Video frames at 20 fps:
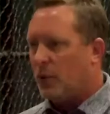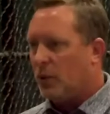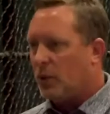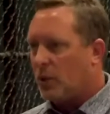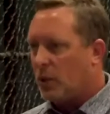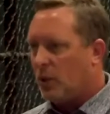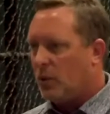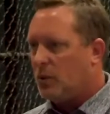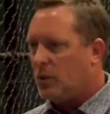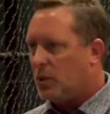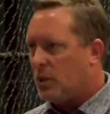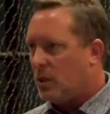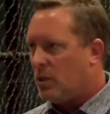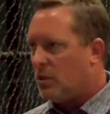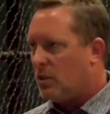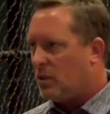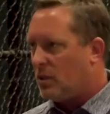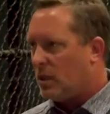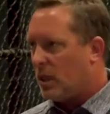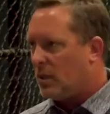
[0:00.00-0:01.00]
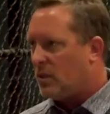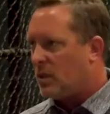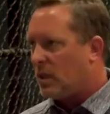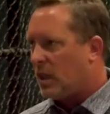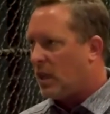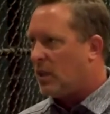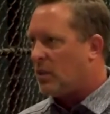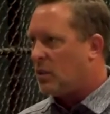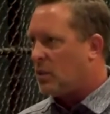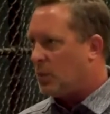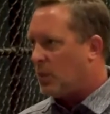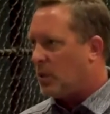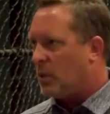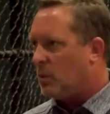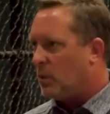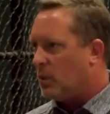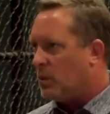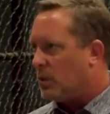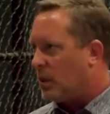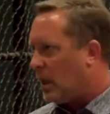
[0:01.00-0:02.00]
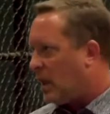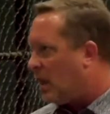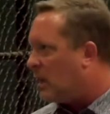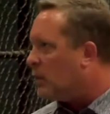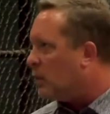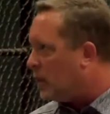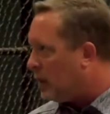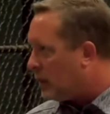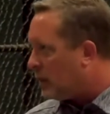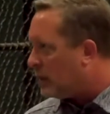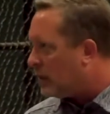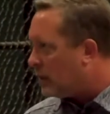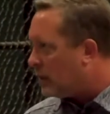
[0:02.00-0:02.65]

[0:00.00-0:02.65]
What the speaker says: your coach is that's the guy you spend the most time with.